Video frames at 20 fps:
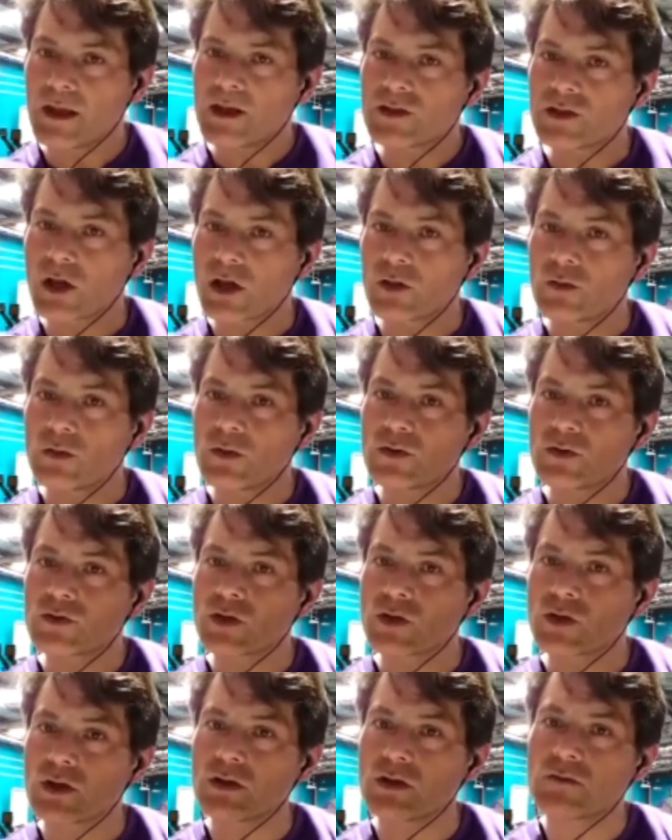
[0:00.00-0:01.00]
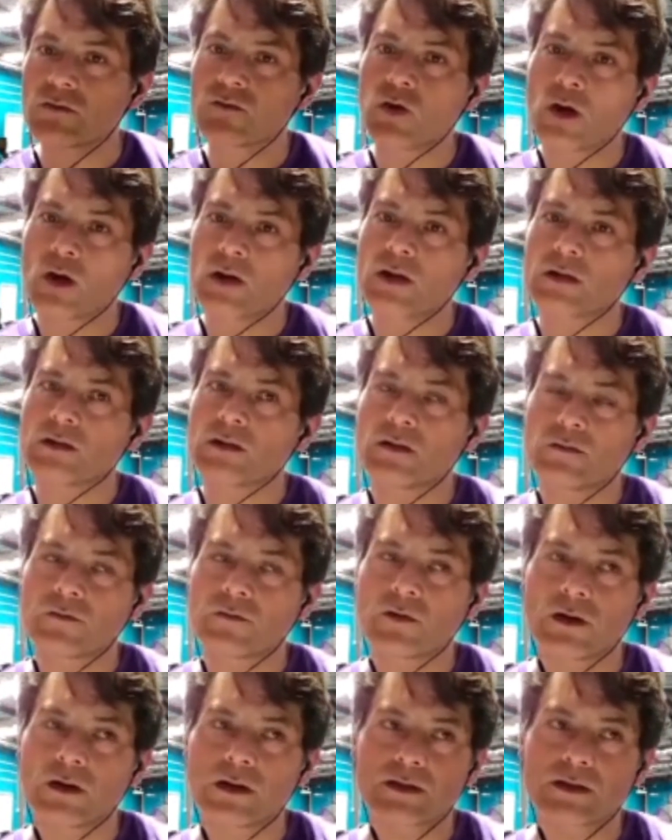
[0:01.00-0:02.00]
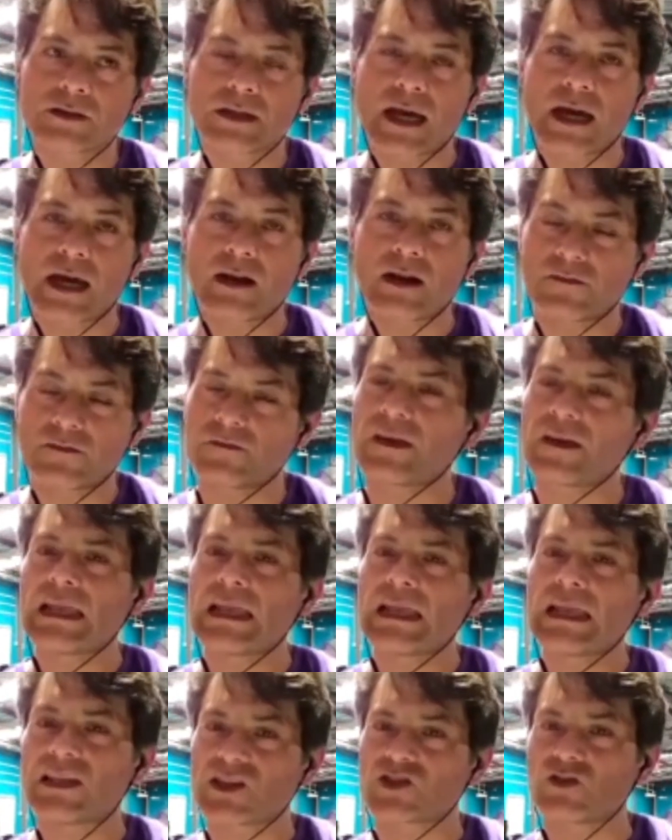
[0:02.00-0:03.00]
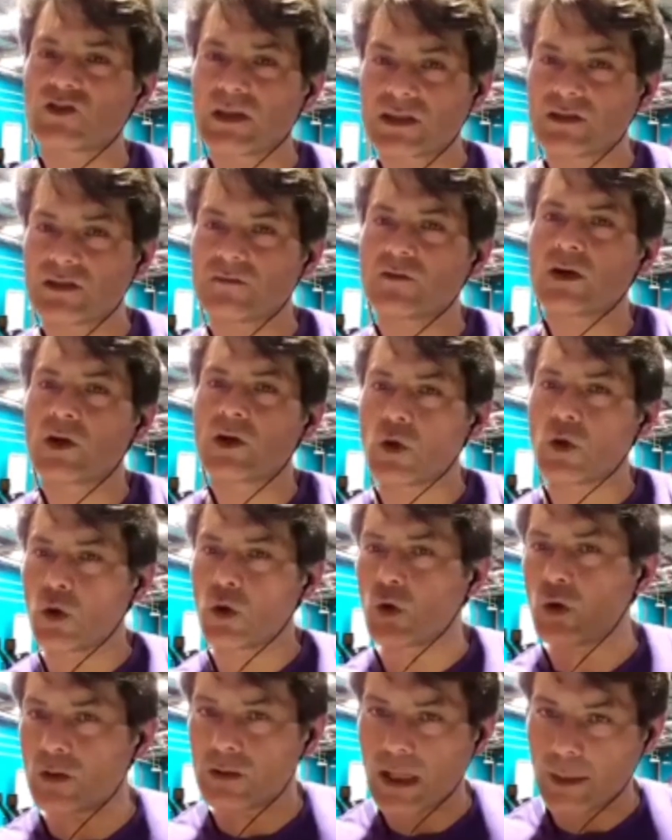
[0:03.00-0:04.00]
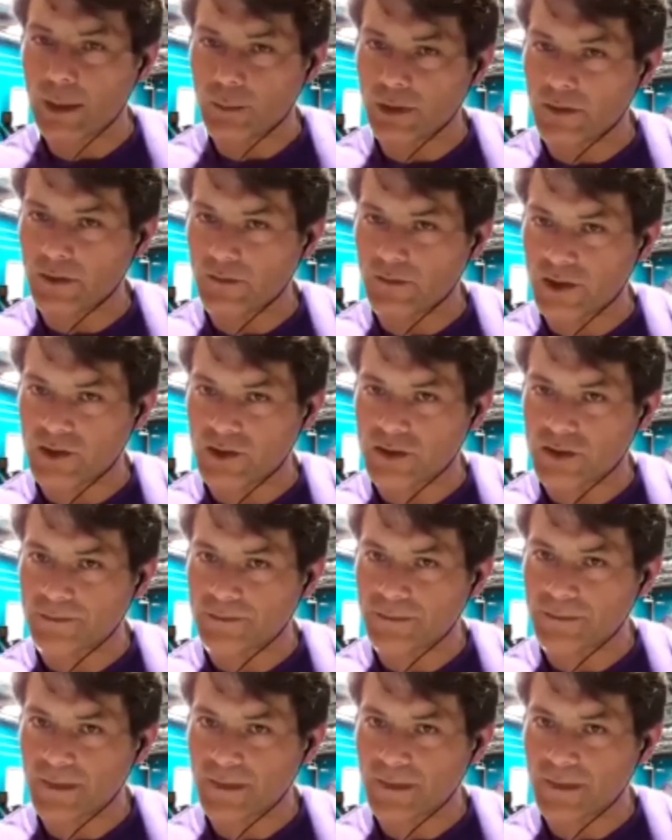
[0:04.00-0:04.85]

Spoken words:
So you've got to start off fairly strict. You've got to earn that privilege.